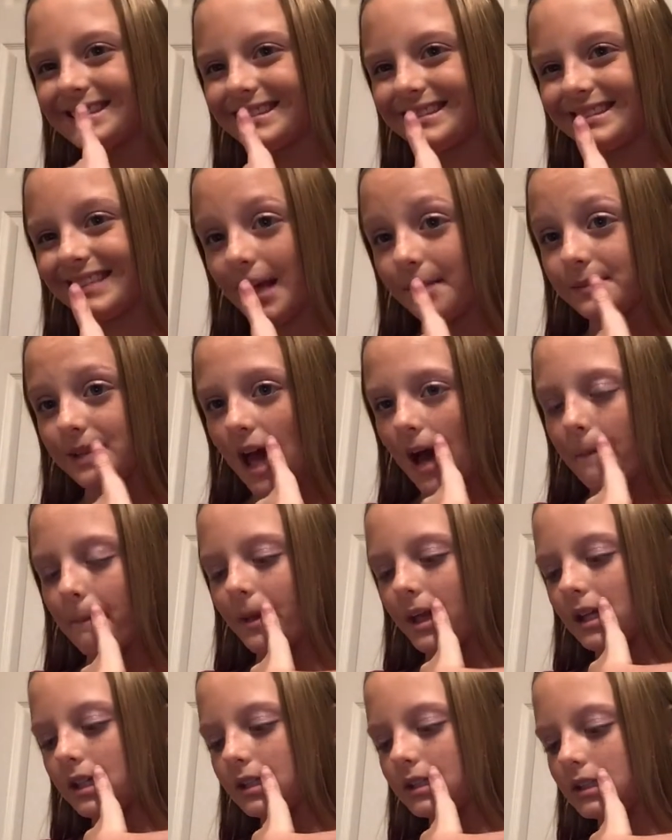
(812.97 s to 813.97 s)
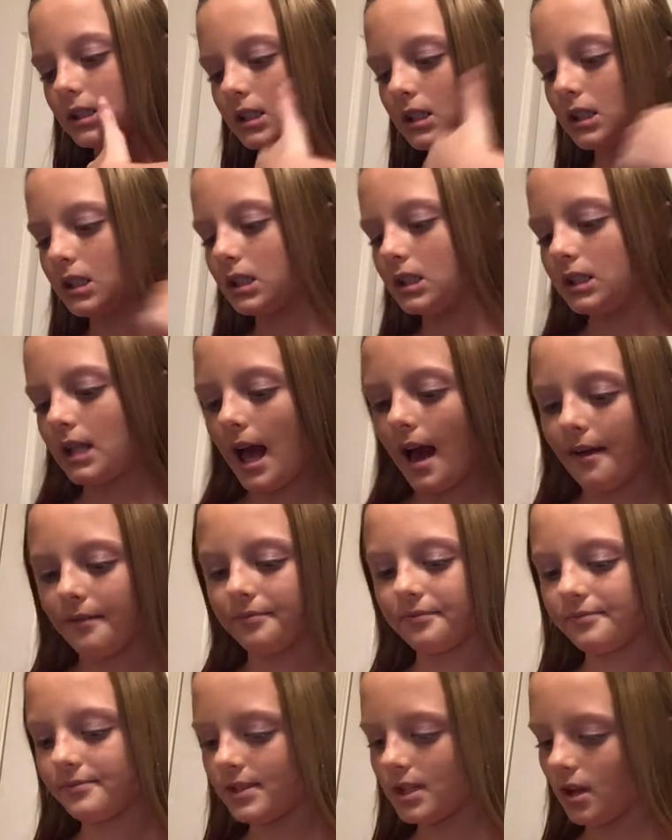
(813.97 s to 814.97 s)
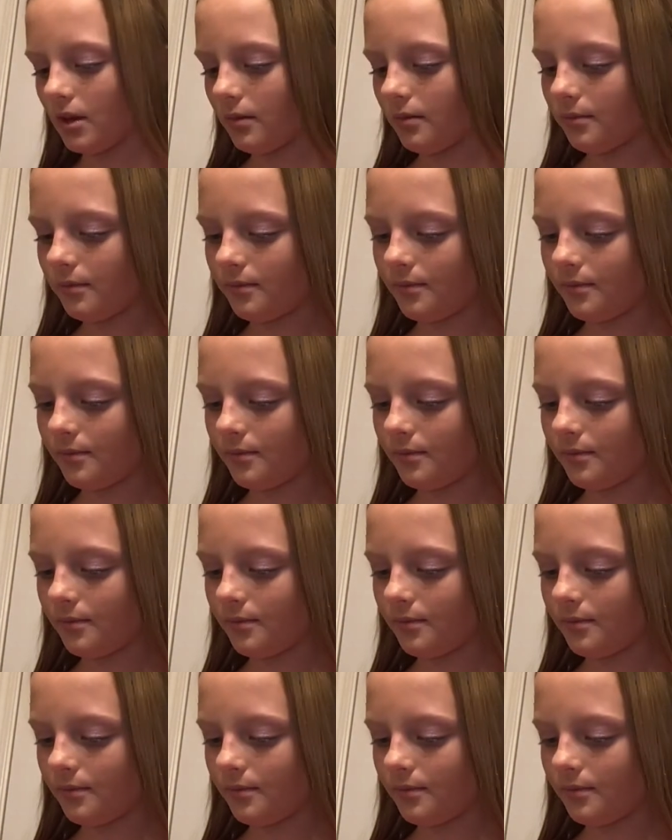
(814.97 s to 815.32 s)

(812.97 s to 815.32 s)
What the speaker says: thumbs up. Yeah, so